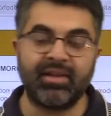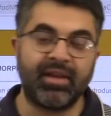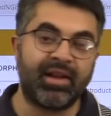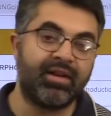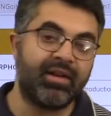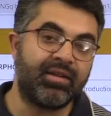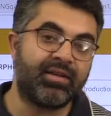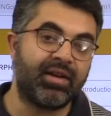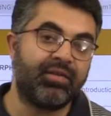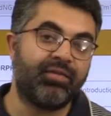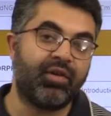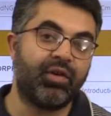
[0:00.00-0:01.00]
can
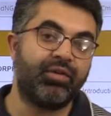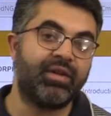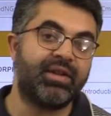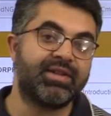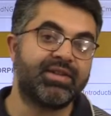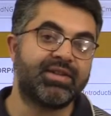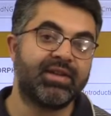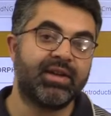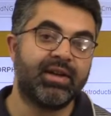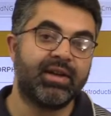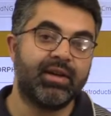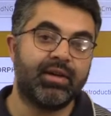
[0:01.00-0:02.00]
easily follow with this
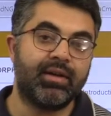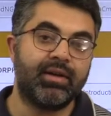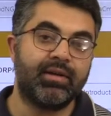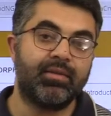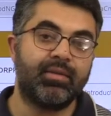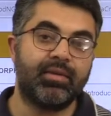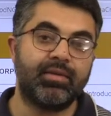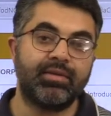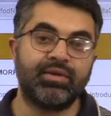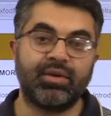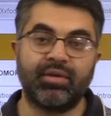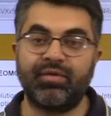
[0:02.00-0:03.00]

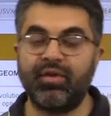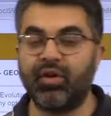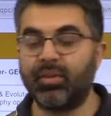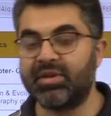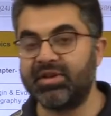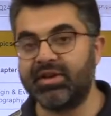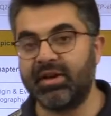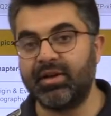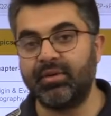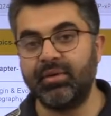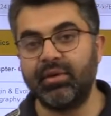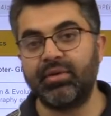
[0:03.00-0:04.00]
geography optional
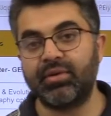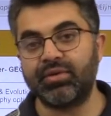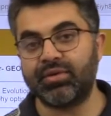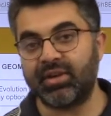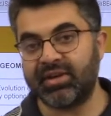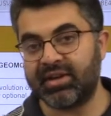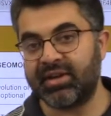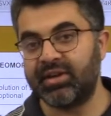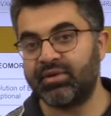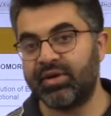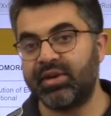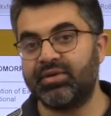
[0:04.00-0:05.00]
schedule. Those who are
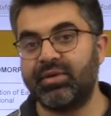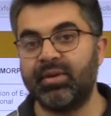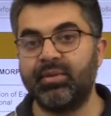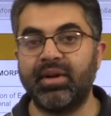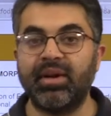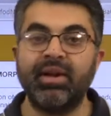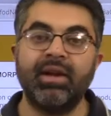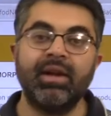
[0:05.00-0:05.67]
taking 2021,